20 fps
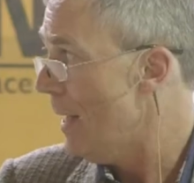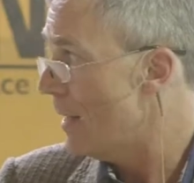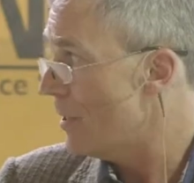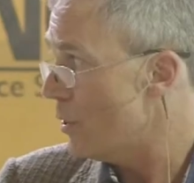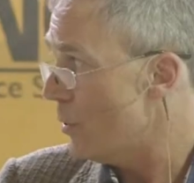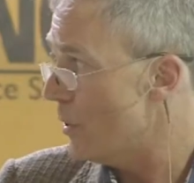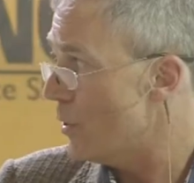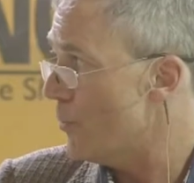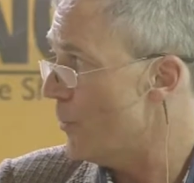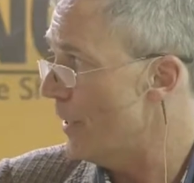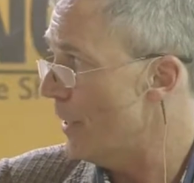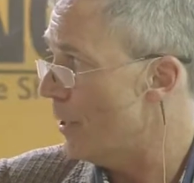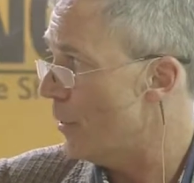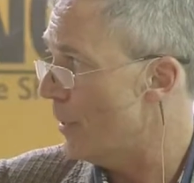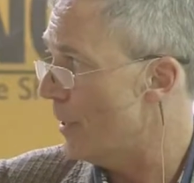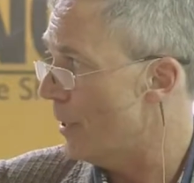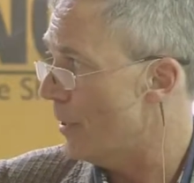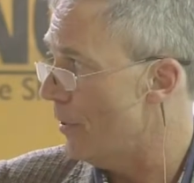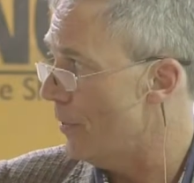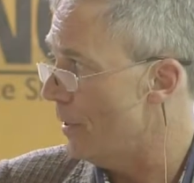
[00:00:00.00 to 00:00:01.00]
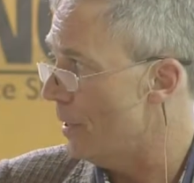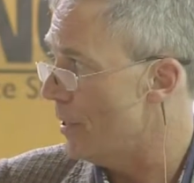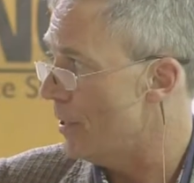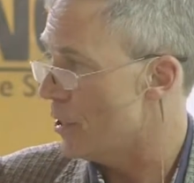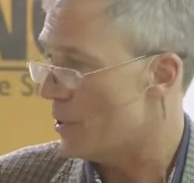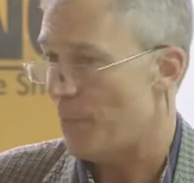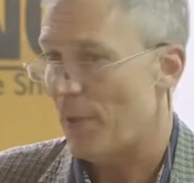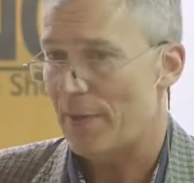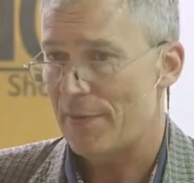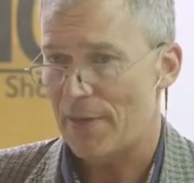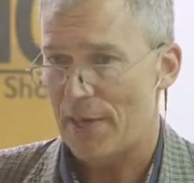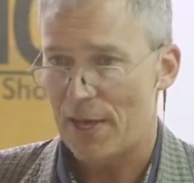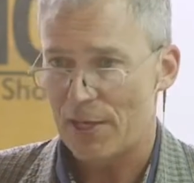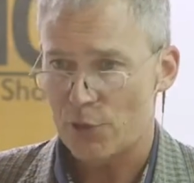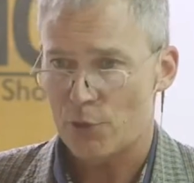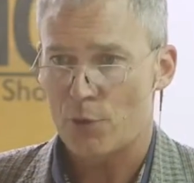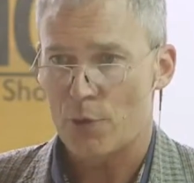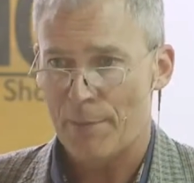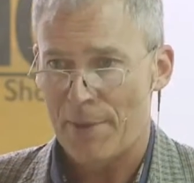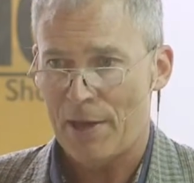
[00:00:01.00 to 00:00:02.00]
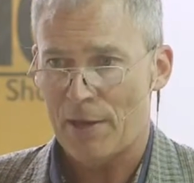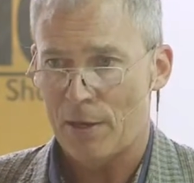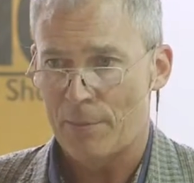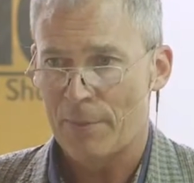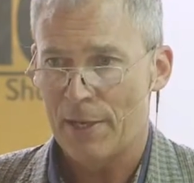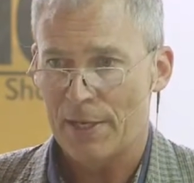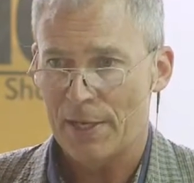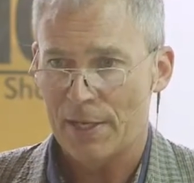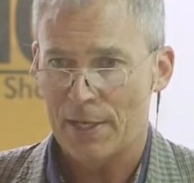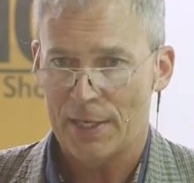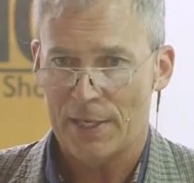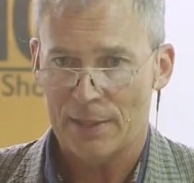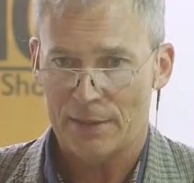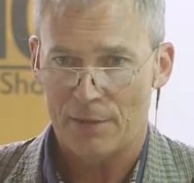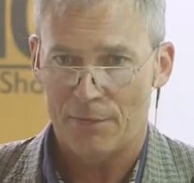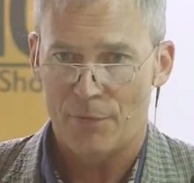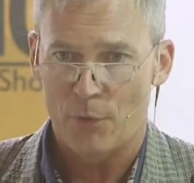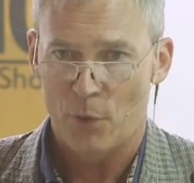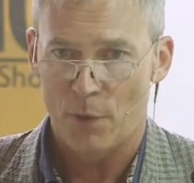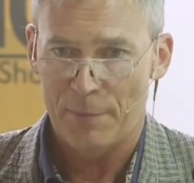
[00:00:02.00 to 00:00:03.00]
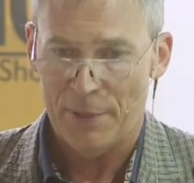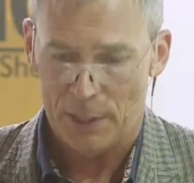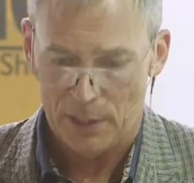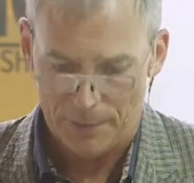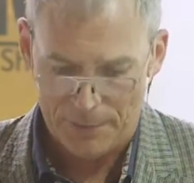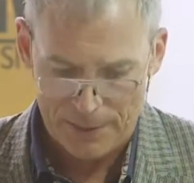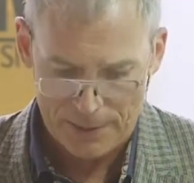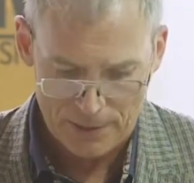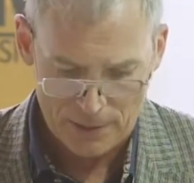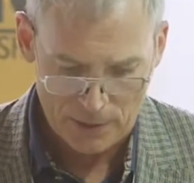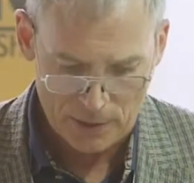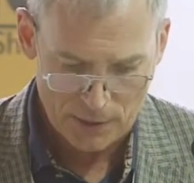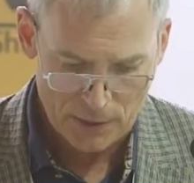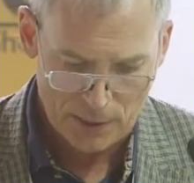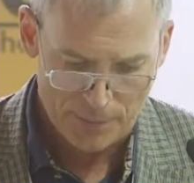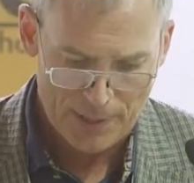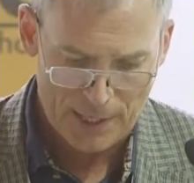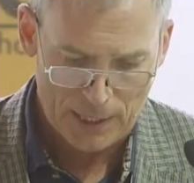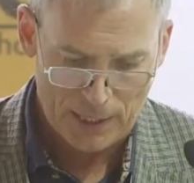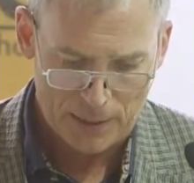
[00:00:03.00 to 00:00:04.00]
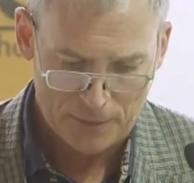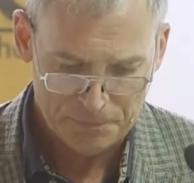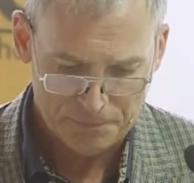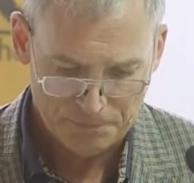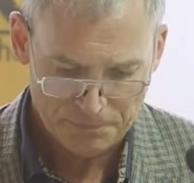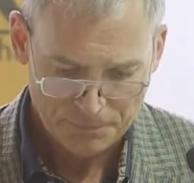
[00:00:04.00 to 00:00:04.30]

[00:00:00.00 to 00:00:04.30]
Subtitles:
So it's really critical that you spend the extra amount of money to get the 4 millimeter lamella.